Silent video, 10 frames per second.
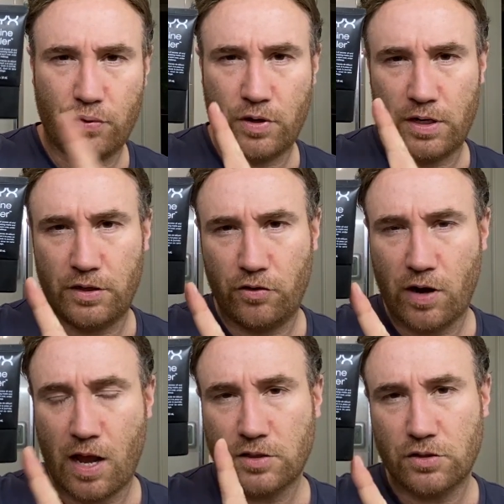put it in
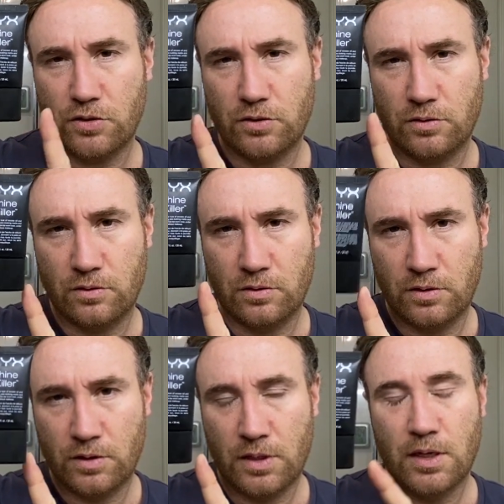your arsenal.
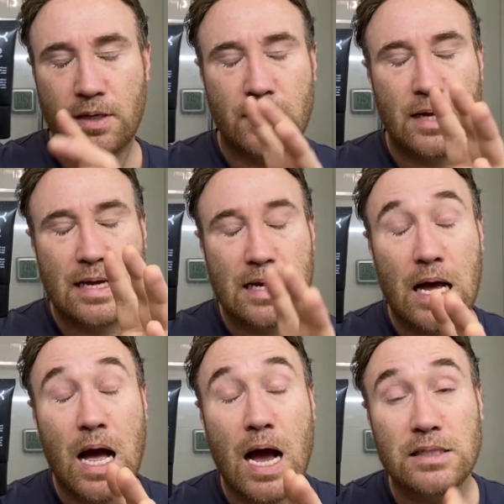
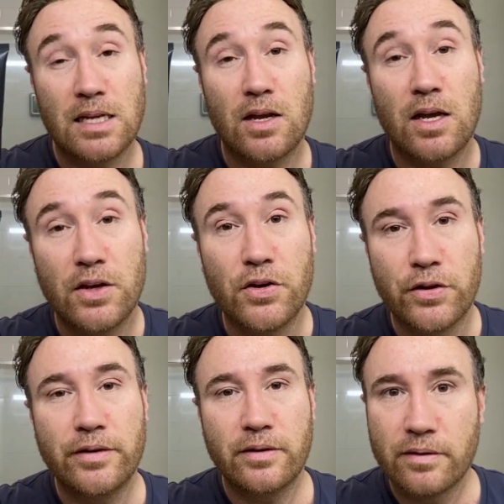I said
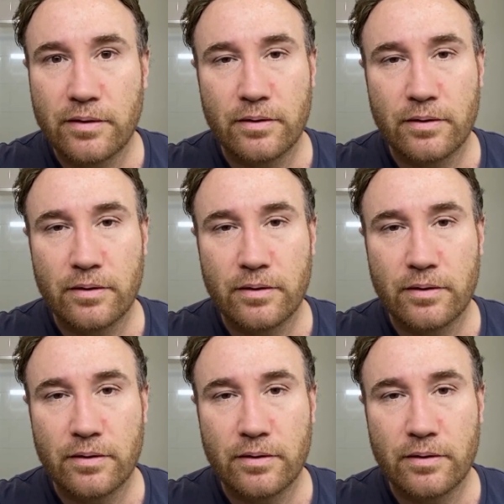annual.